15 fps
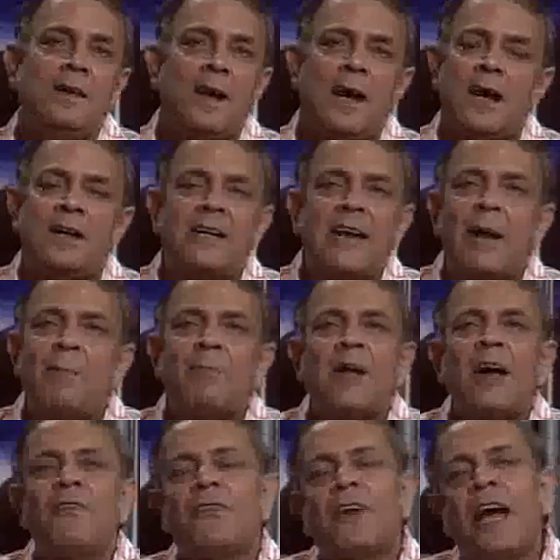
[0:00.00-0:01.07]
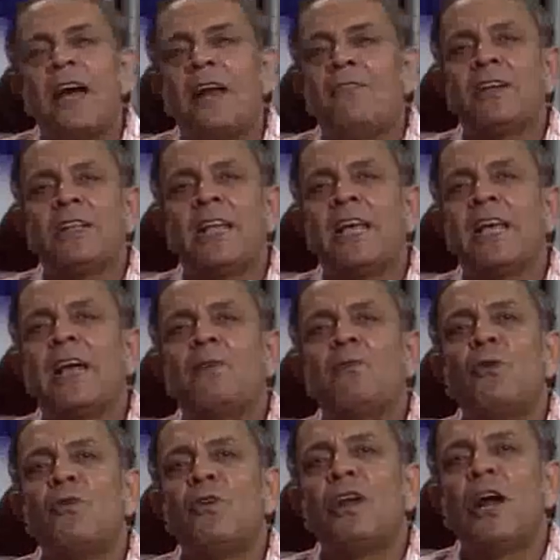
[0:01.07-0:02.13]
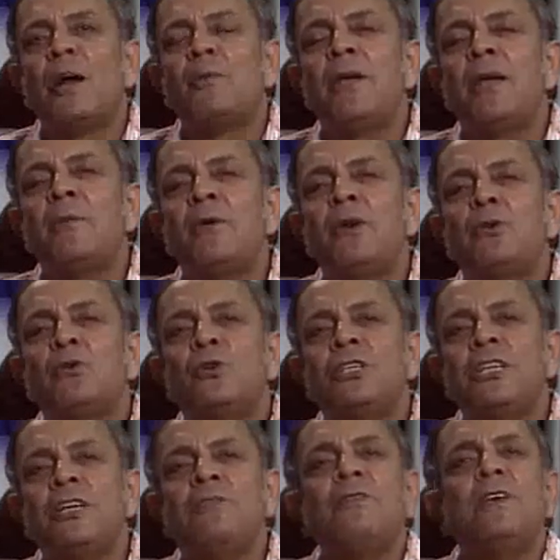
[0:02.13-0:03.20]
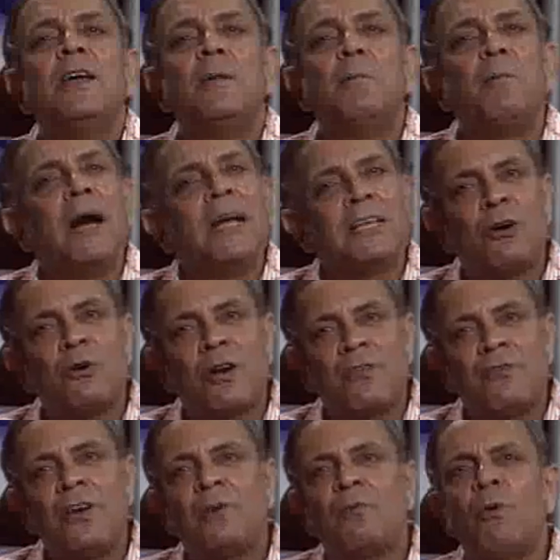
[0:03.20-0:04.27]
a dreamt of kind of a thing, and we will not be able to achieve much out of it.